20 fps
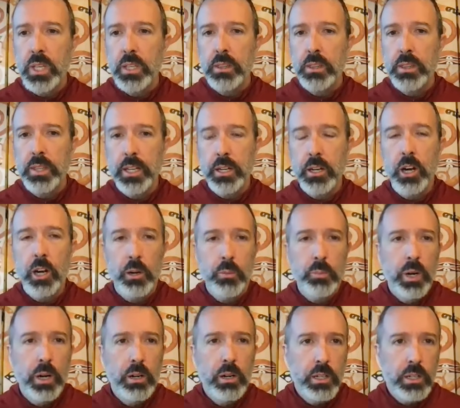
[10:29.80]
that are
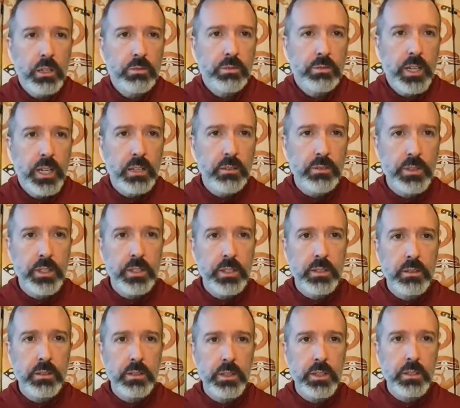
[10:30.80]
part of kind of
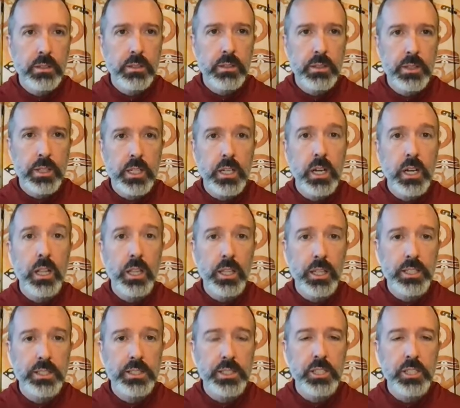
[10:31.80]
the
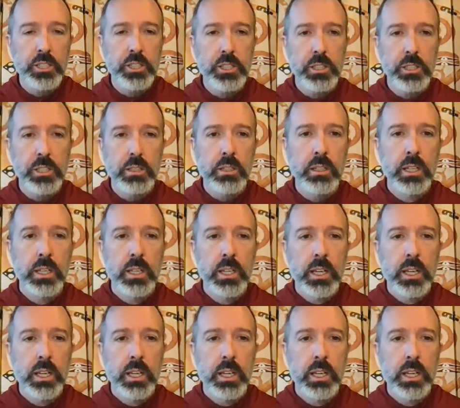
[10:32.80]
colonization